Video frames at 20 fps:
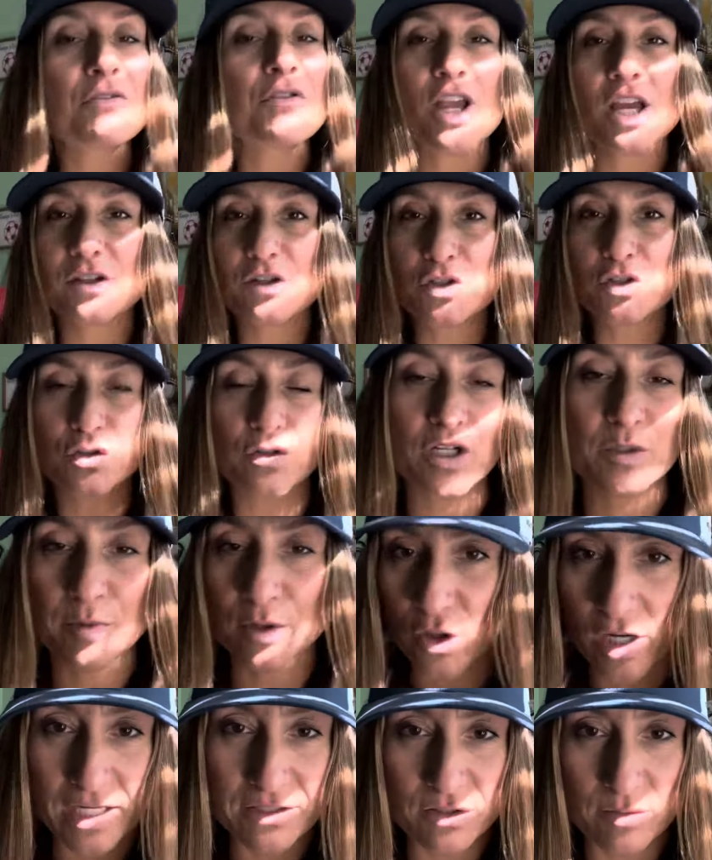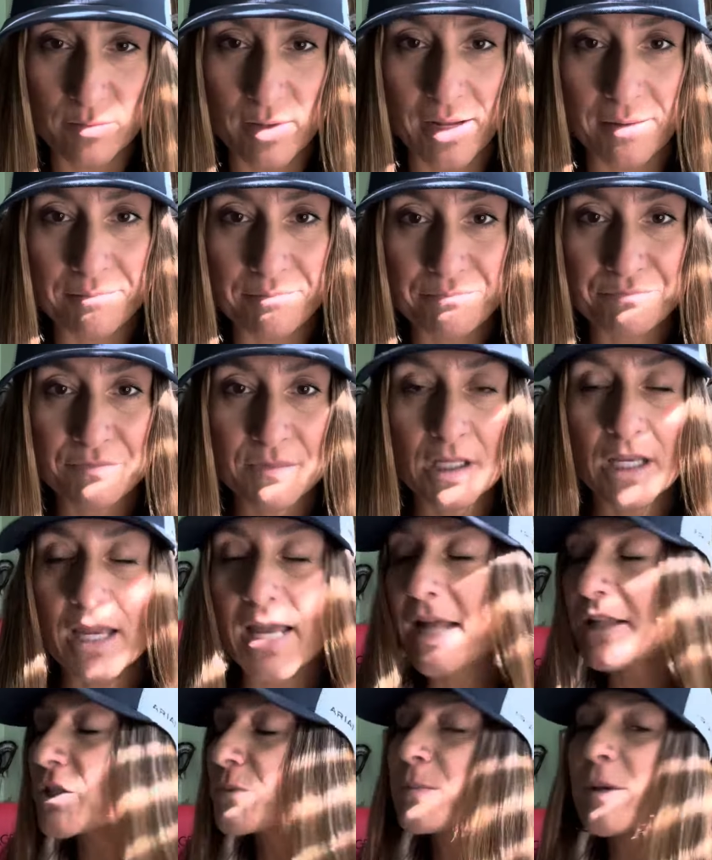The industry's been great to me.
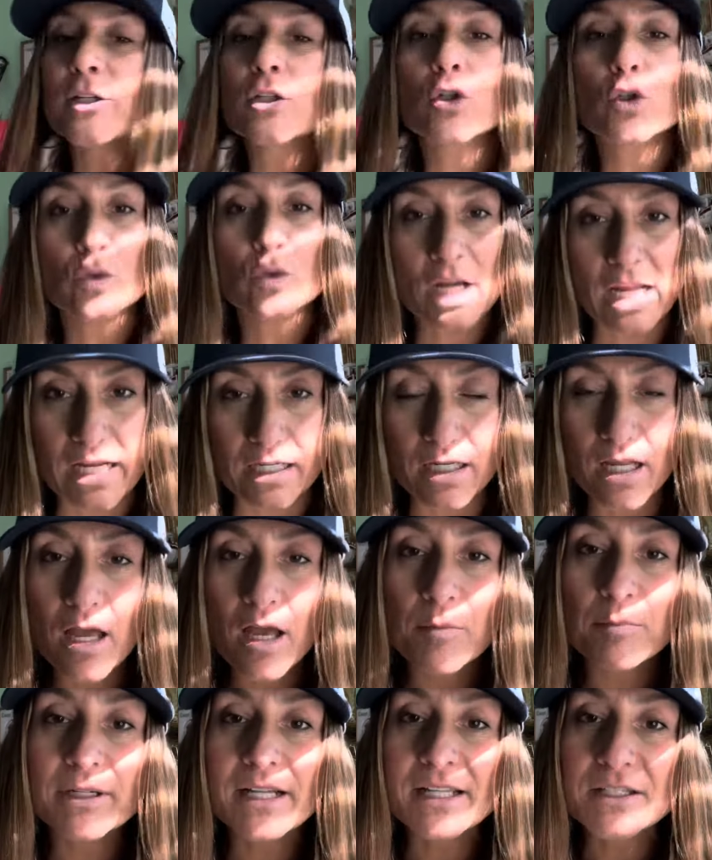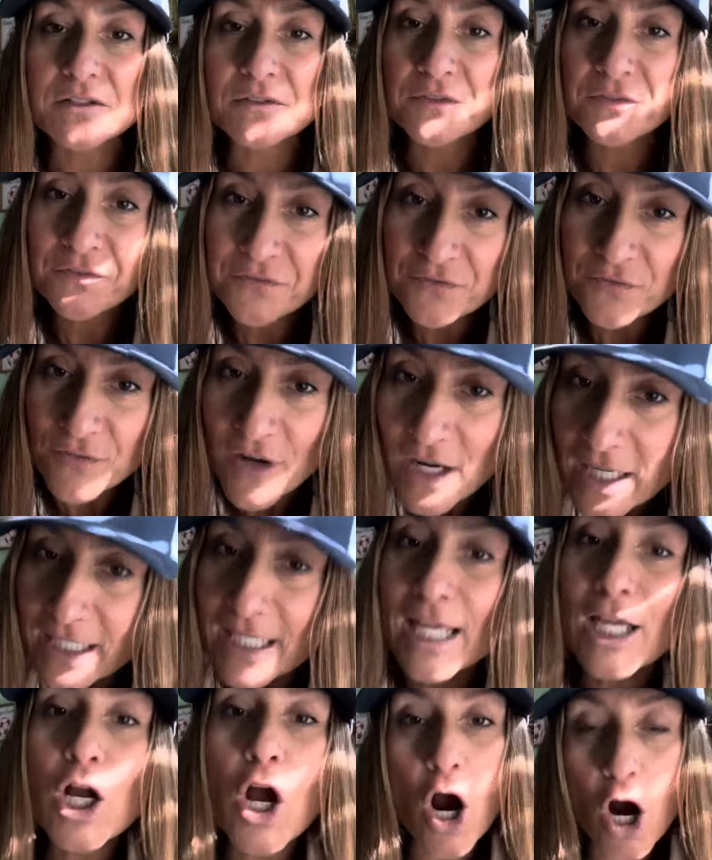It's been great, but it's
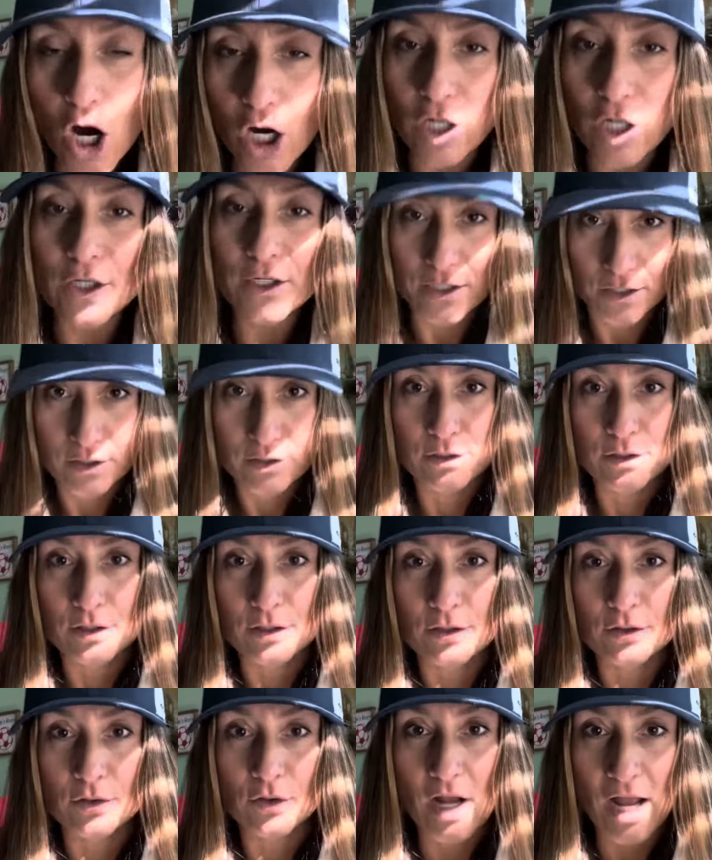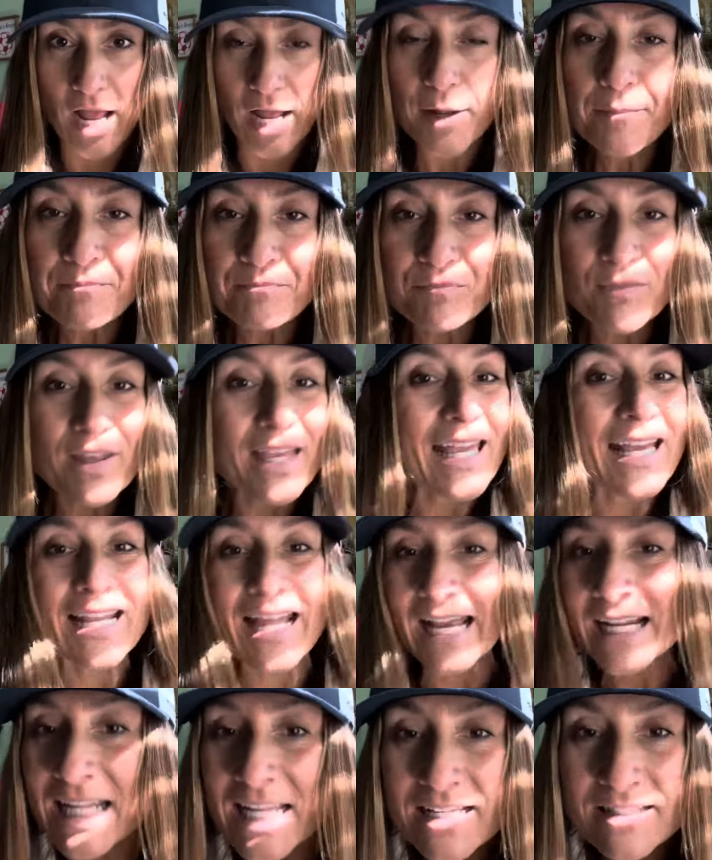fucking hard. Okay? It
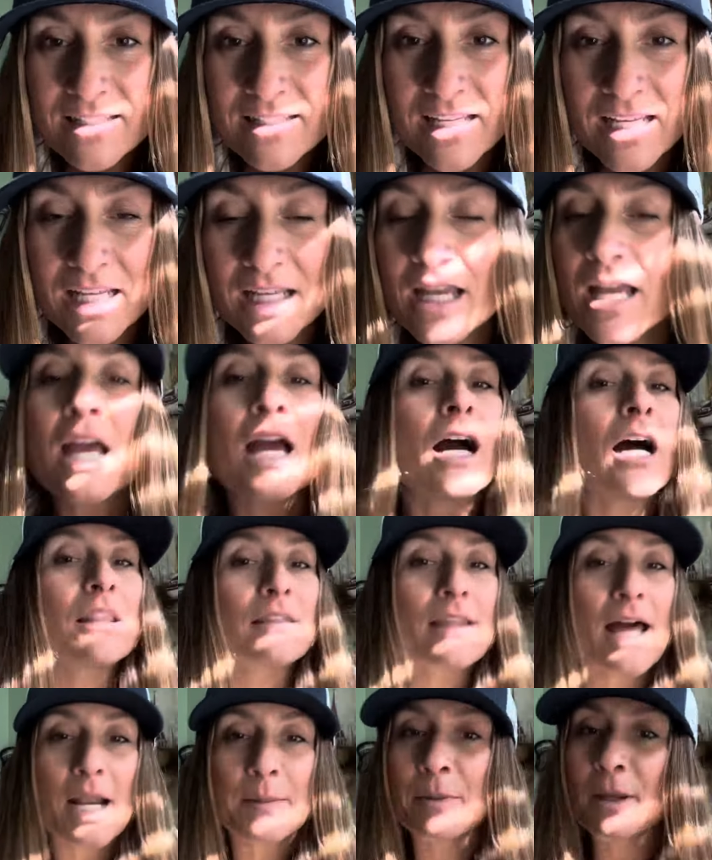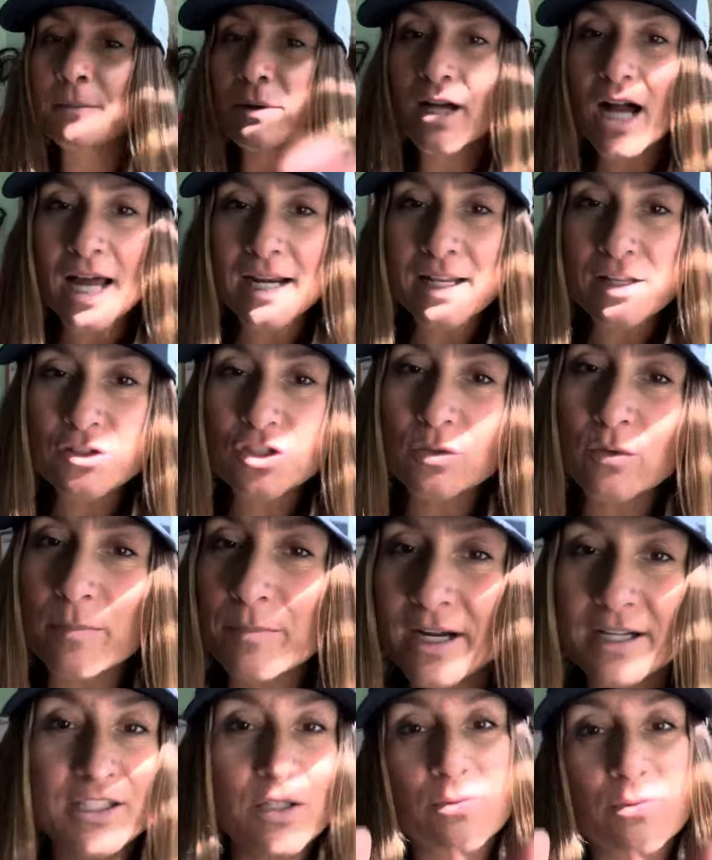ain't easy. A lot of people got into it
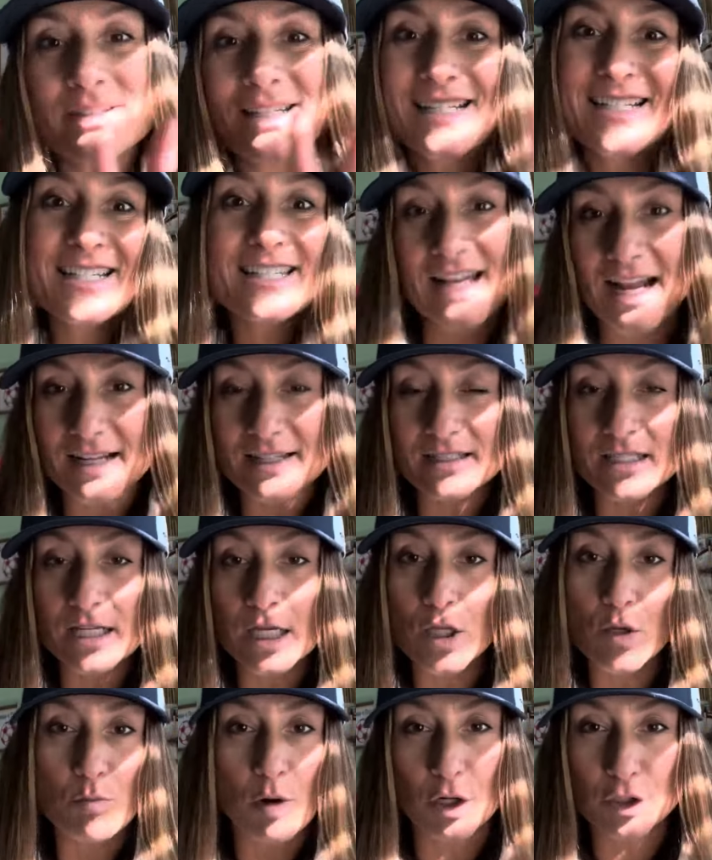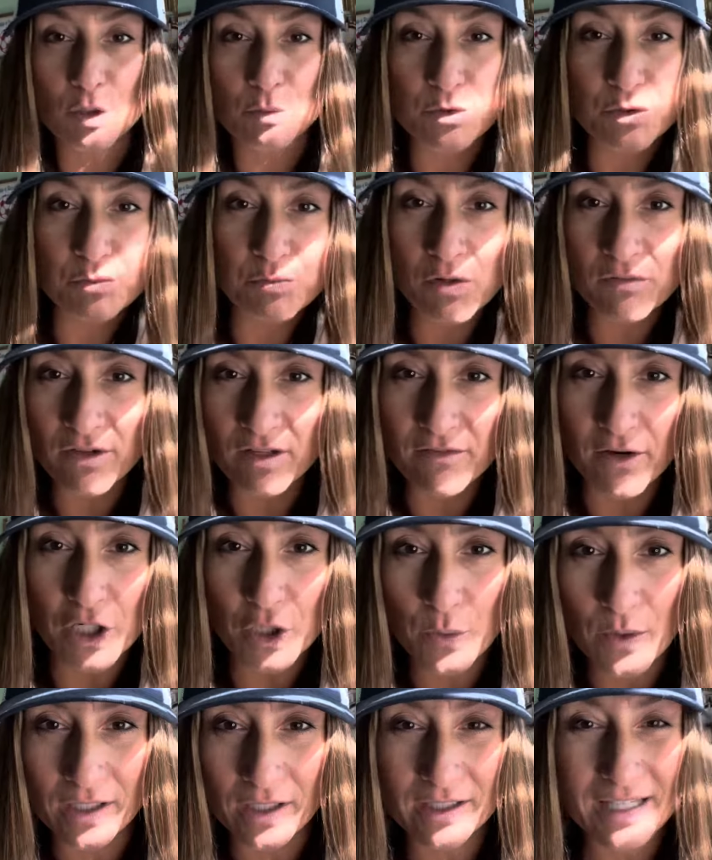because it was like sexy. The market was moving very
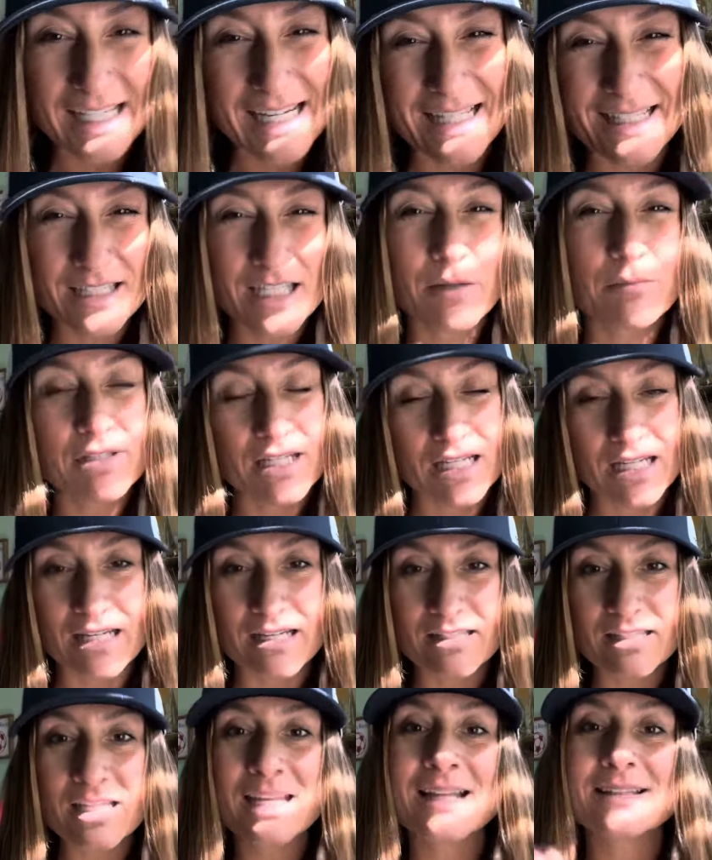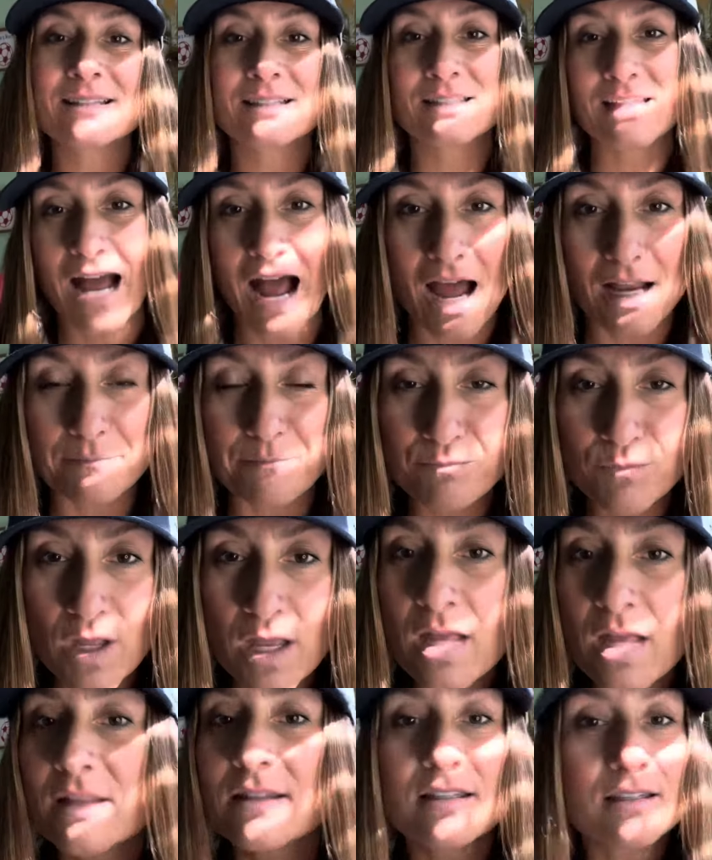quickly and it seemed easy. It's not.
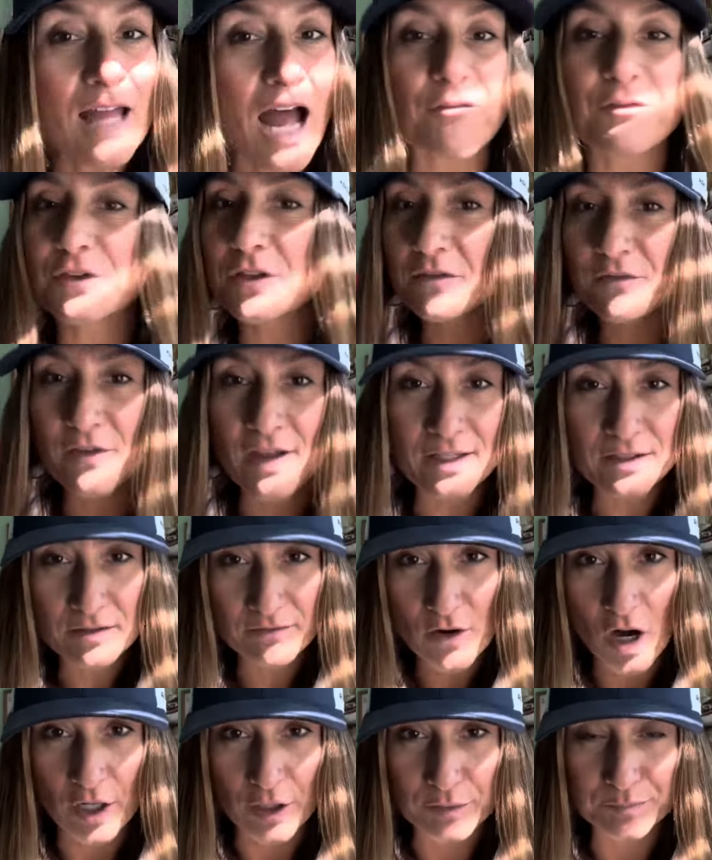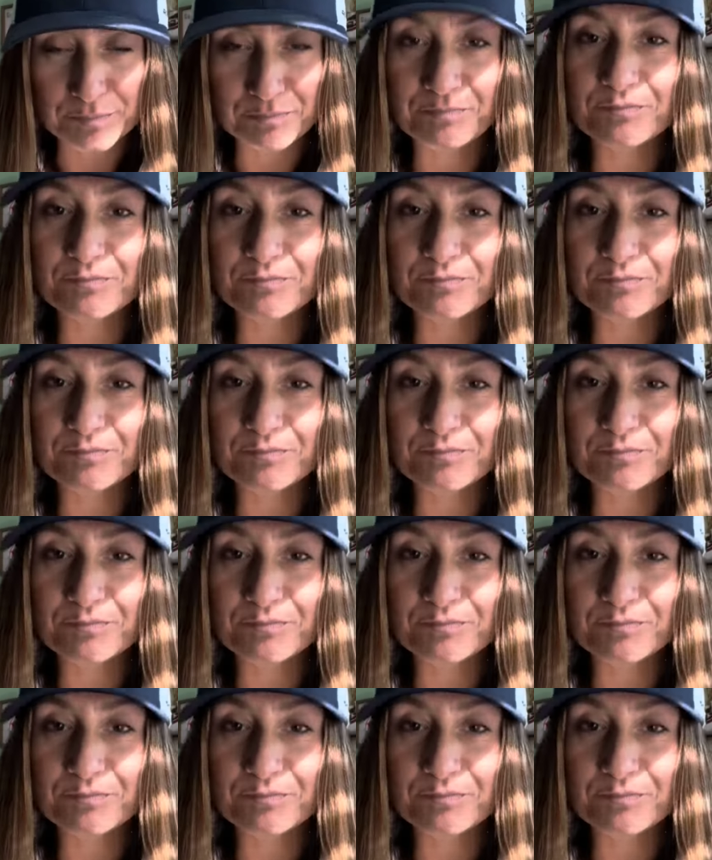It's not for the faint of heart.